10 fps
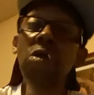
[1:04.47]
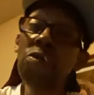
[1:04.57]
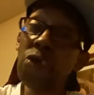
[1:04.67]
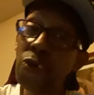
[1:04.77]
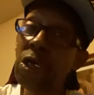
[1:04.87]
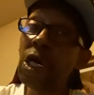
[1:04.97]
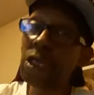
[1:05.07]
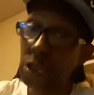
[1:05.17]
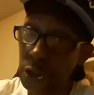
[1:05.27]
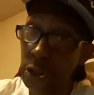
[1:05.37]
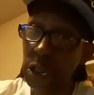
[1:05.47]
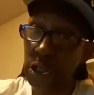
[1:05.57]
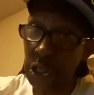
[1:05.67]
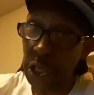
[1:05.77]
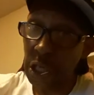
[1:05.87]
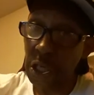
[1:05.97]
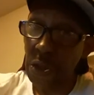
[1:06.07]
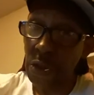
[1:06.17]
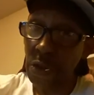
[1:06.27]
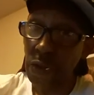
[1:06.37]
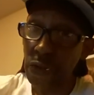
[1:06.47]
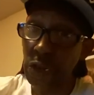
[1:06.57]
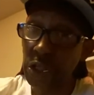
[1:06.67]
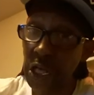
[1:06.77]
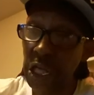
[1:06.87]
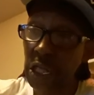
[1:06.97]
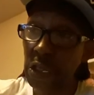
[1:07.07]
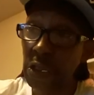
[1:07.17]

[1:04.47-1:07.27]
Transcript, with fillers: But what I could tell was that